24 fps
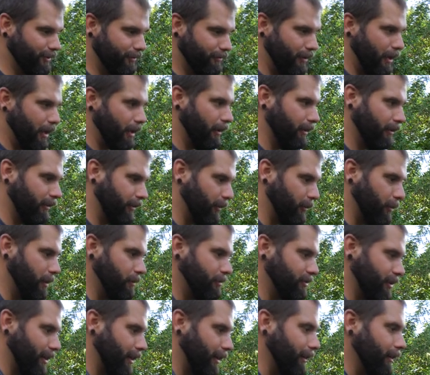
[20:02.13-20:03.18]
you can find it on their
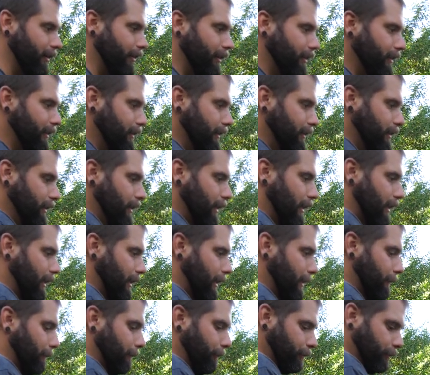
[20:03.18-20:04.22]
website.
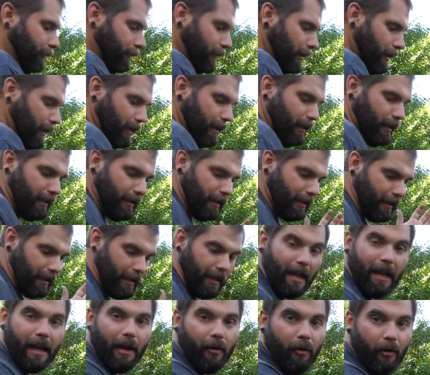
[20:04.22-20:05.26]
Um, and
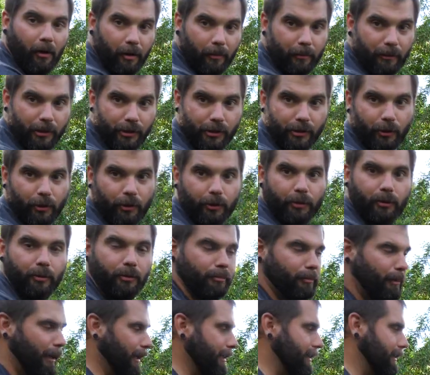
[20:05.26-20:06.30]
now I'm gonna show
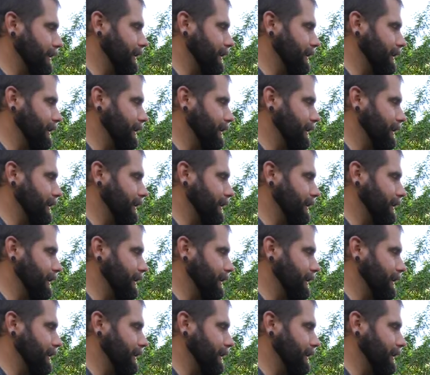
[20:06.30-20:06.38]
you my